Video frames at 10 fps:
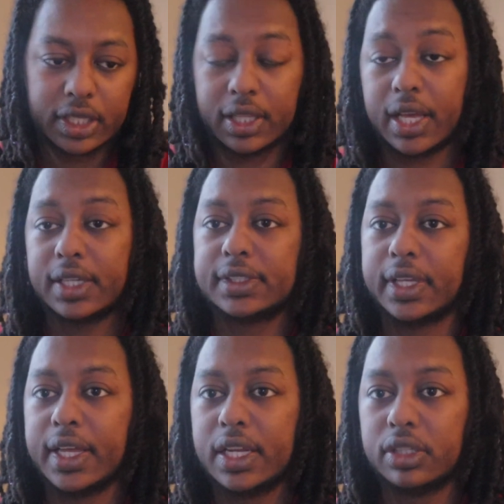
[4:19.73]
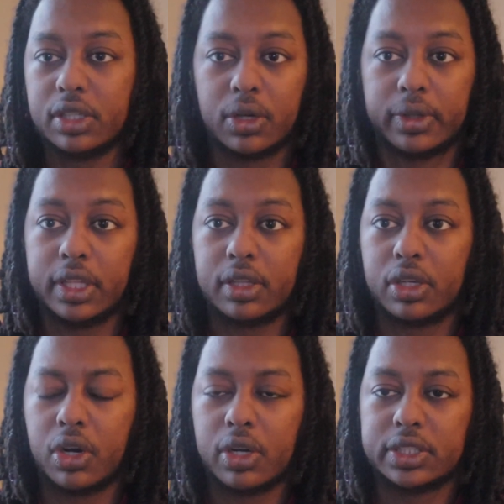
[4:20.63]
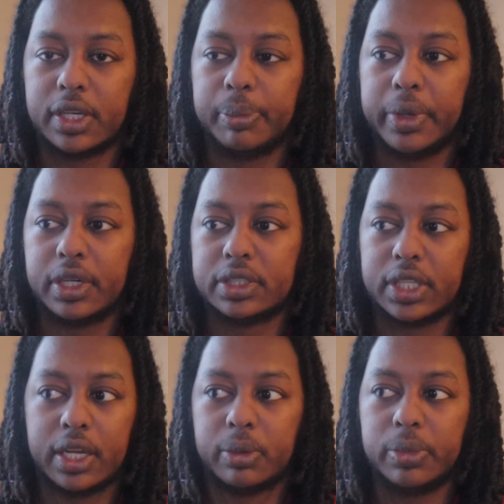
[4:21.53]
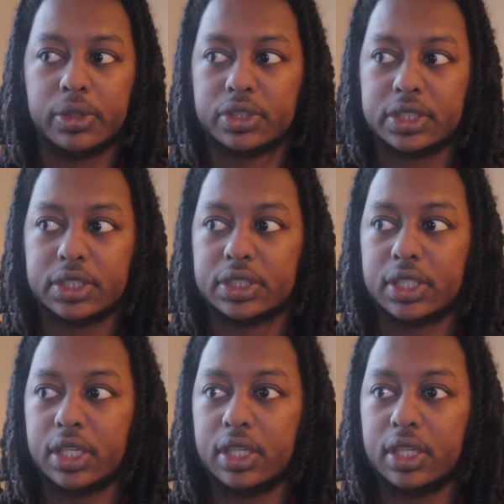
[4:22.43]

Like I said, all the other cards have better sign-up bonuses.